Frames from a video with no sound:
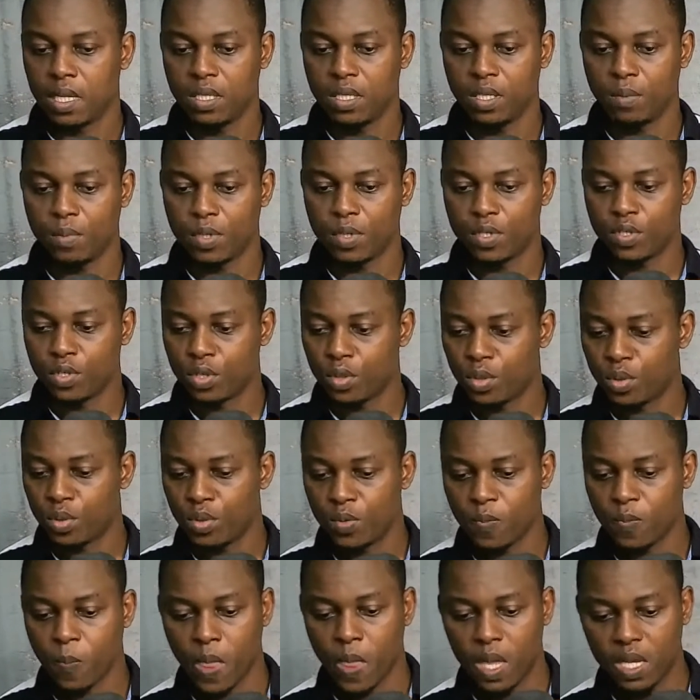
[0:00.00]
Number
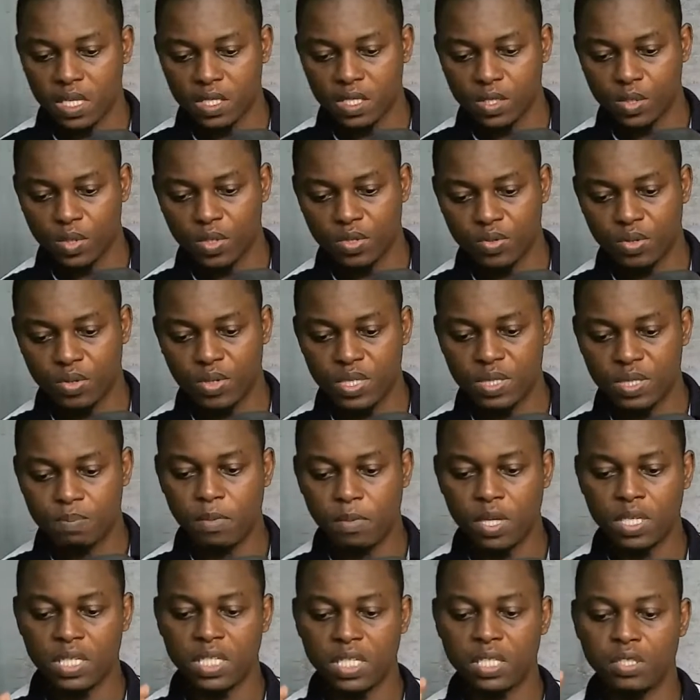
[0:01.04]
2 is to increase
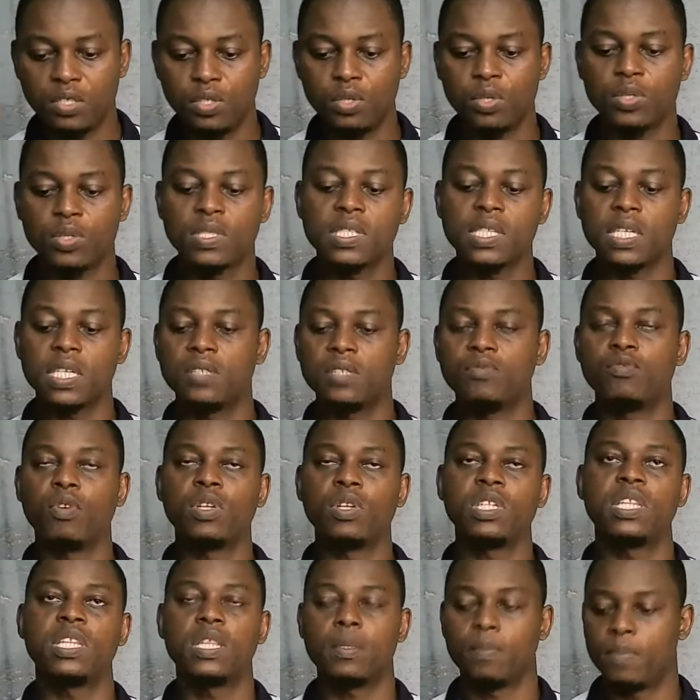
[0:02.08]
money used in
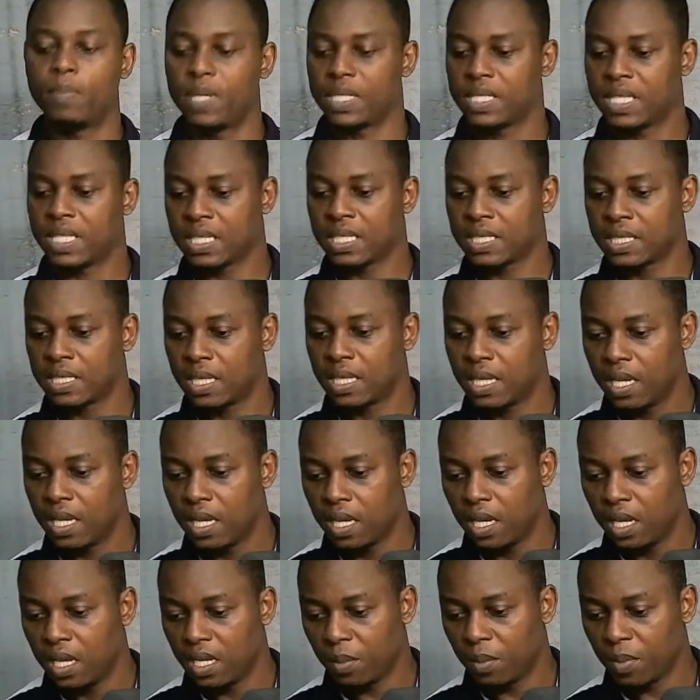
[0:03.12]
running the business.
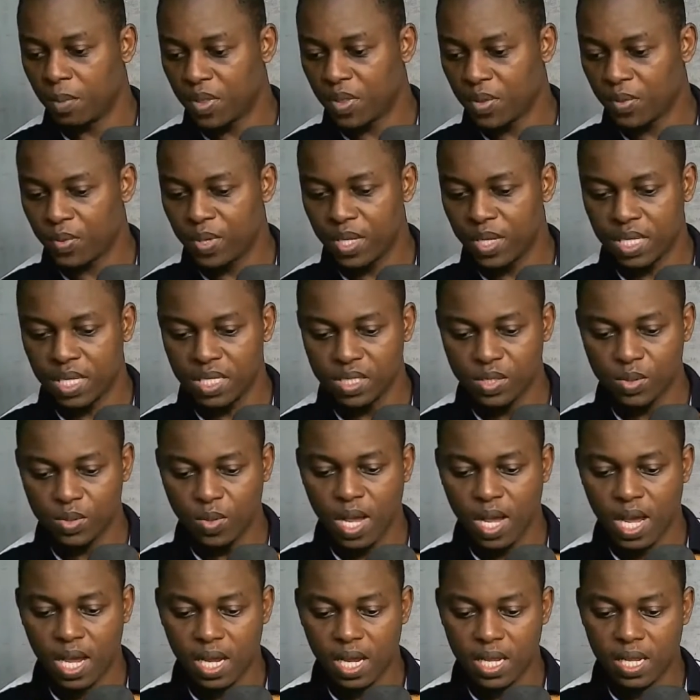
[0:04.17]
Number 3 is to
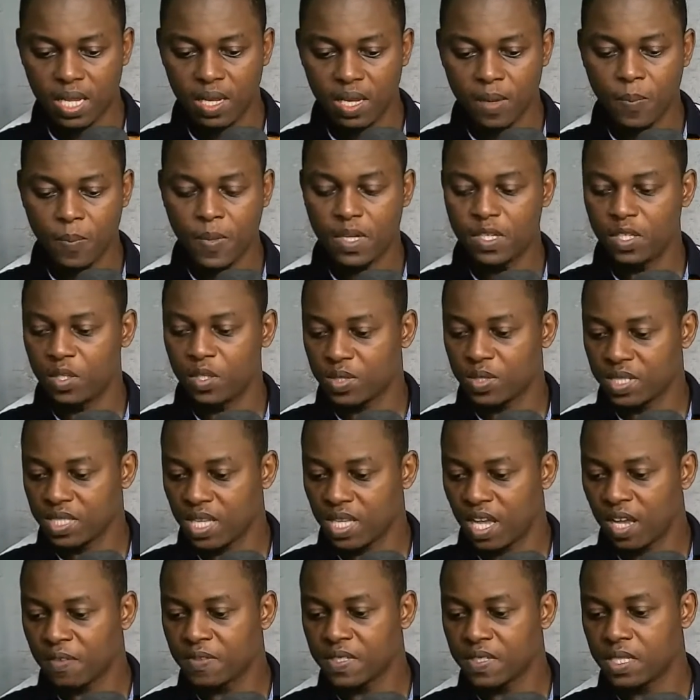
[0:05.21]
hire new
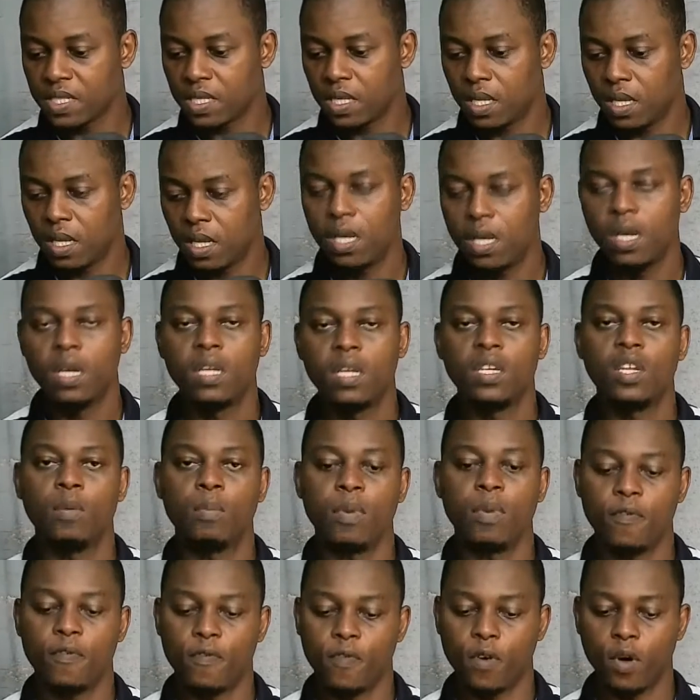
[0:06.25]
staffs.
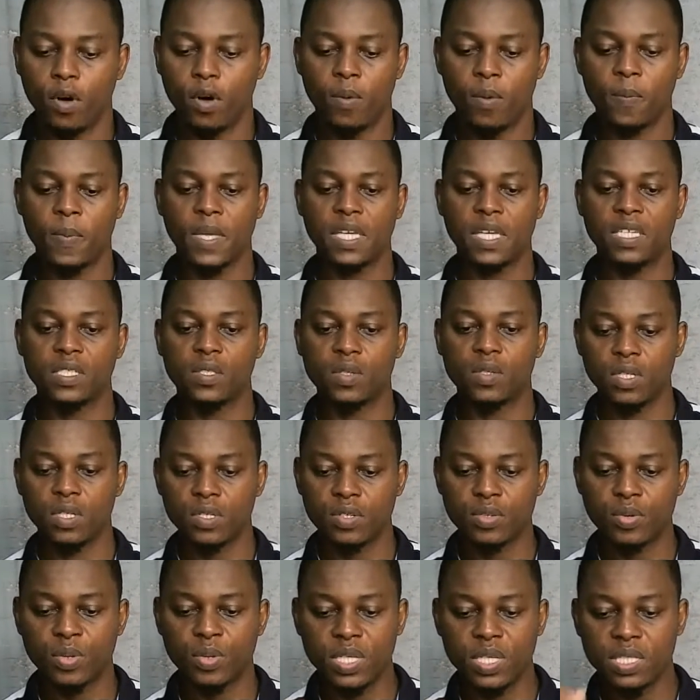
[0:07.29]
Number 4 is to
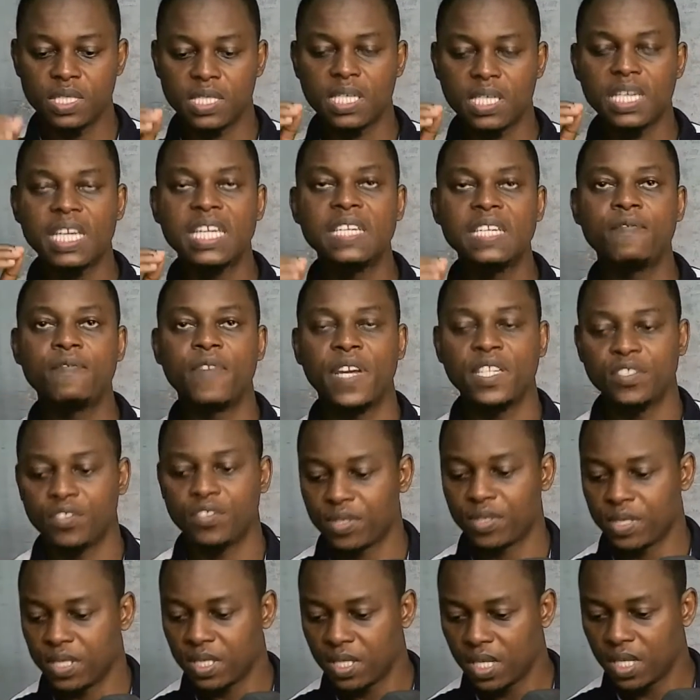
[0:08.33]
increase
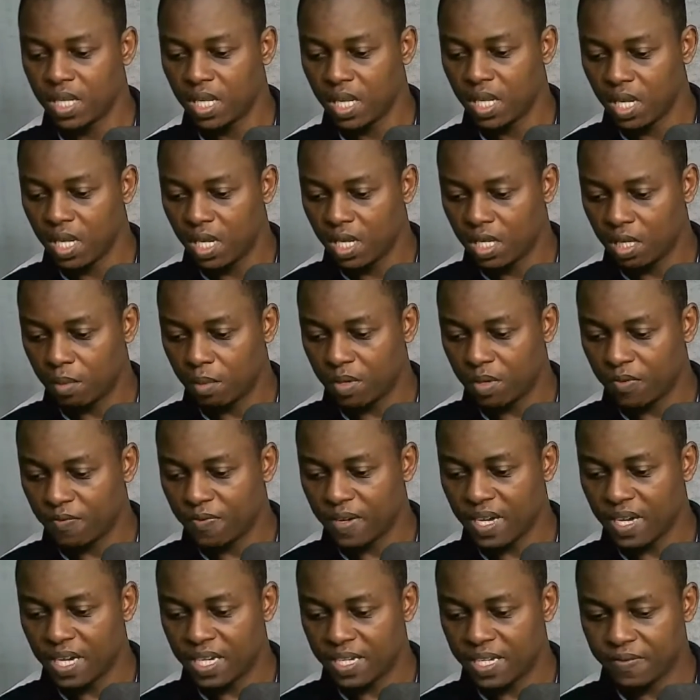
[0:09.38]
inventory. Number
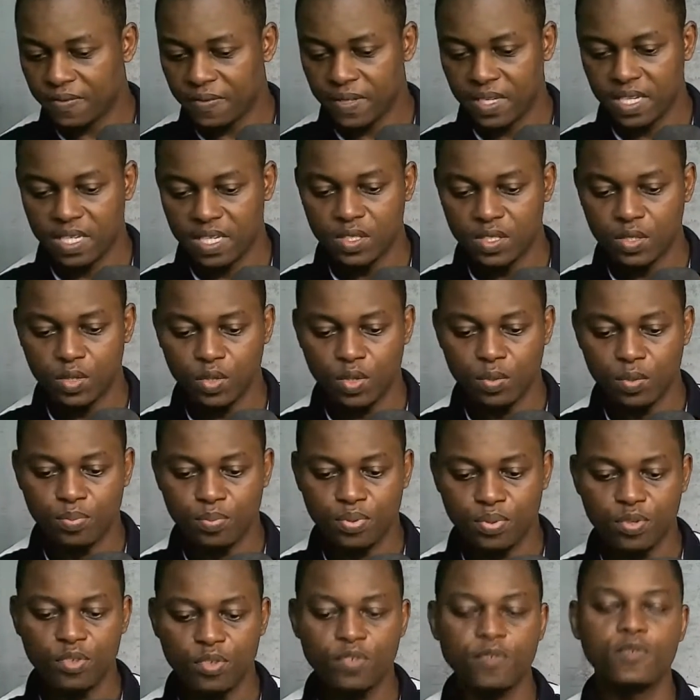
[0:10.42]
5 is to
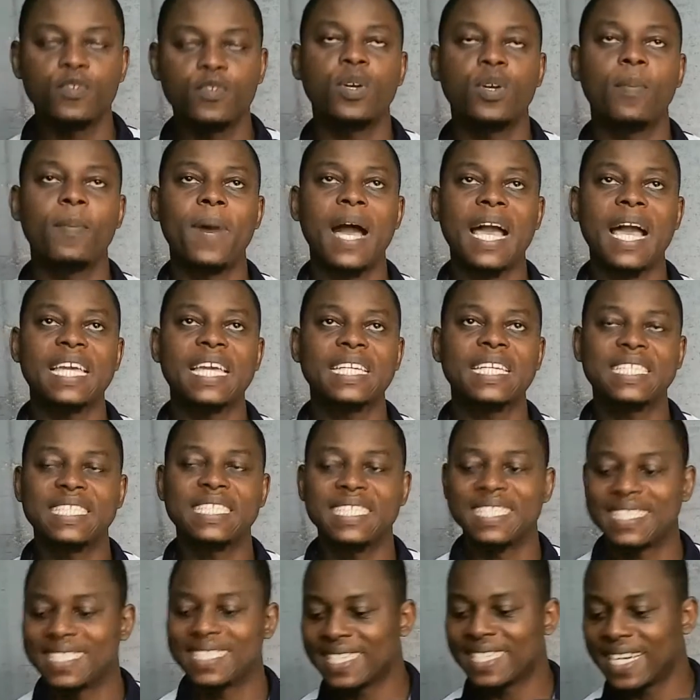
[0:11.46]
improve your
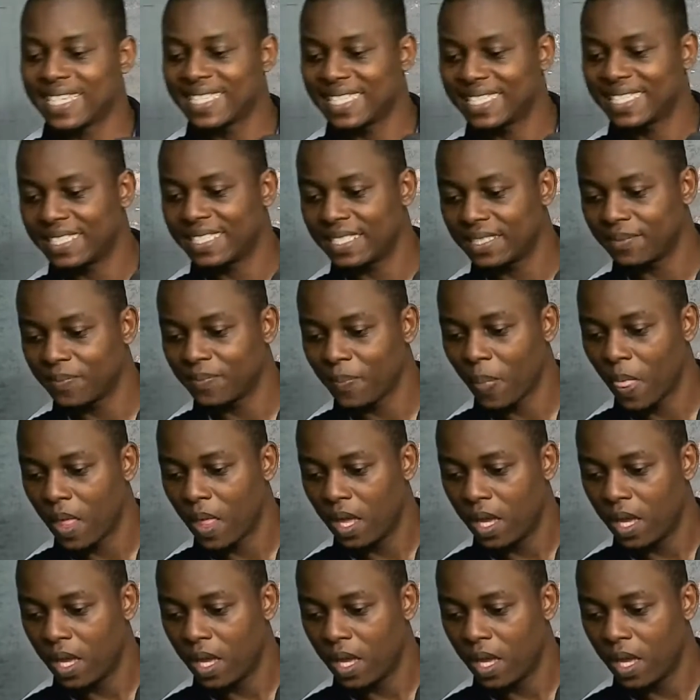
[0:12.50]
marketing strategy.